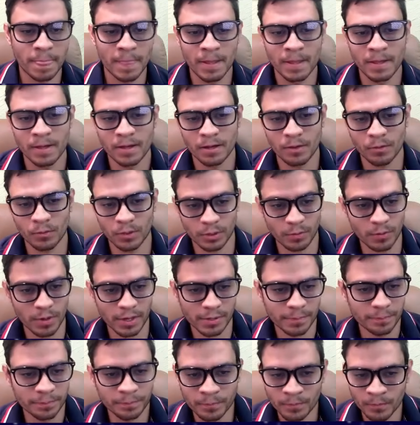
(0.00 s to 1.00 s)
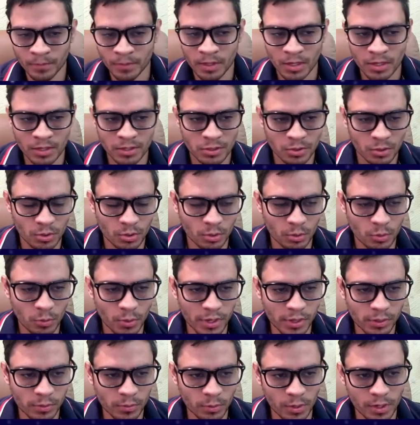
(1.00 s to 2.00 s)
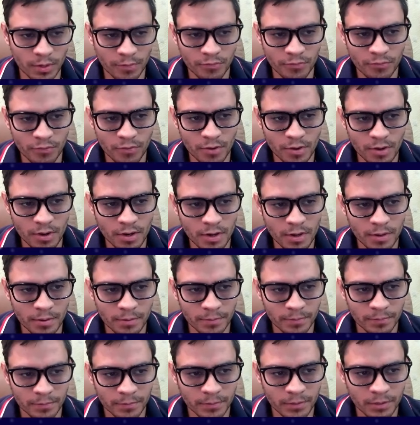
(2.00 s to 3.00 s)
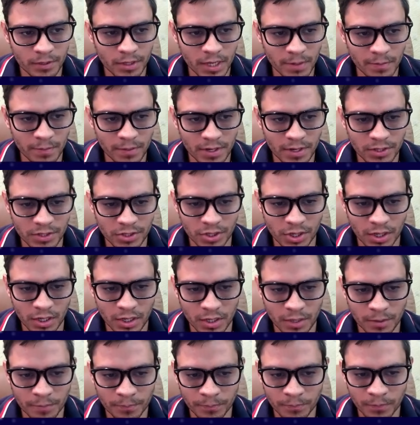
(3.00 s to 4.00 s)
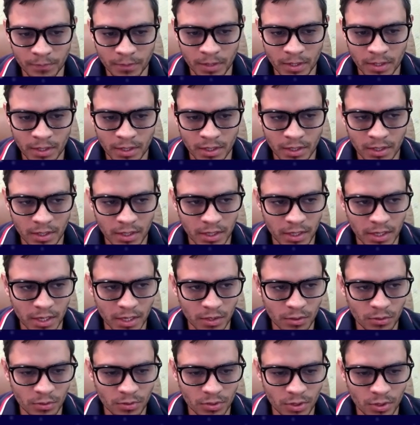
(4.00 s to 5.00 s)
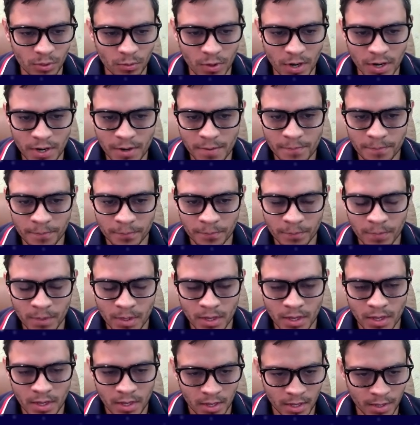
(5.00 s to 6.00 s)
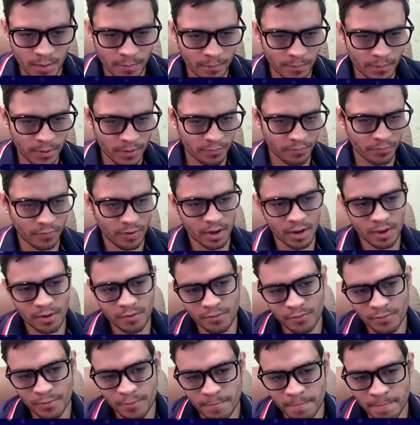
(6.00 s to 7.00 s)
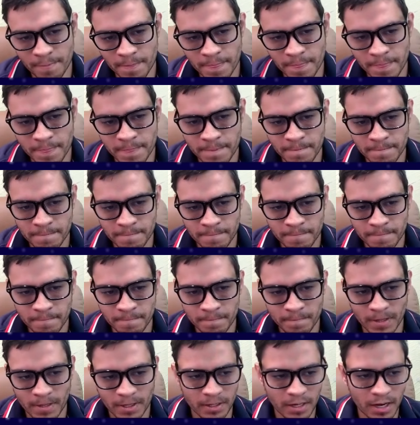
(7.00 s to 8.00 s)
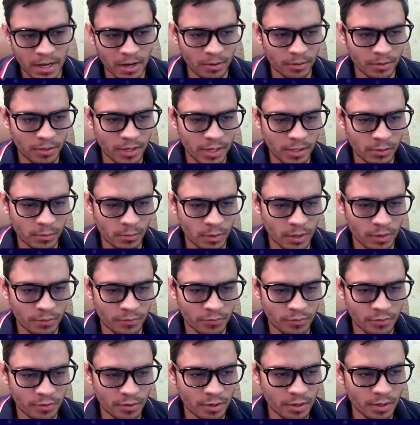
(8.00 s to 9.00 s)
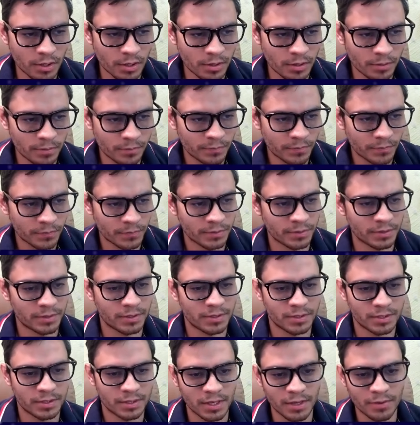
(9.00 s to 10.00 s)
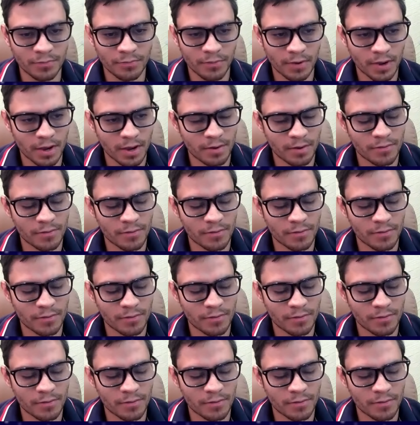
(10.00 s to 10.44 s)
white? So queen to a4, giving a check. King to c1, b5. Now knight to f4, c5,